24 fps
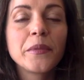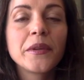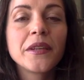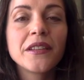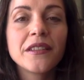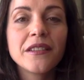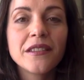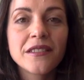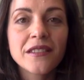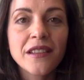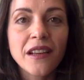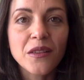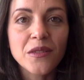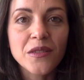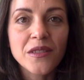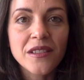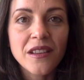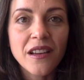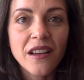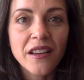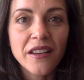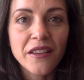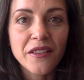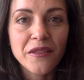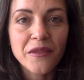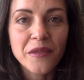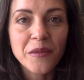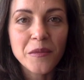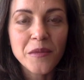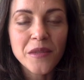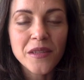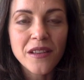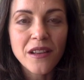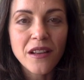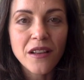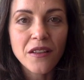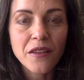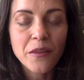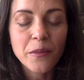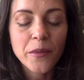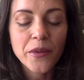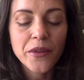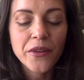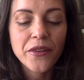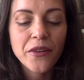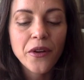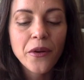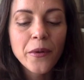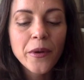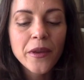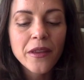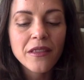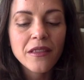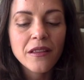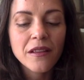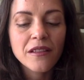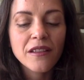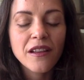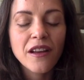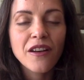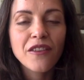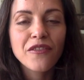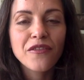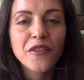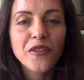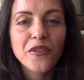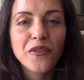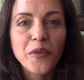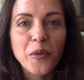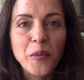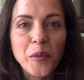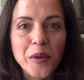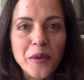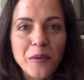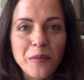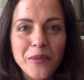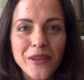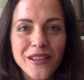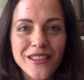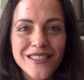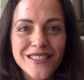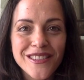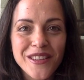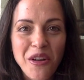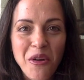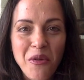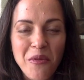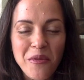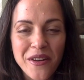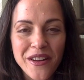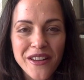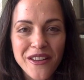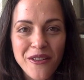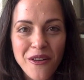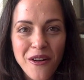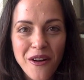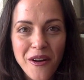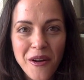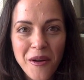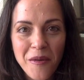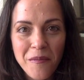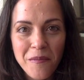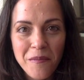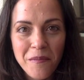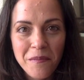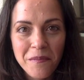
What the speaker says: peace outside of themselves, but knowing the love, fulfillment, and peace they already are.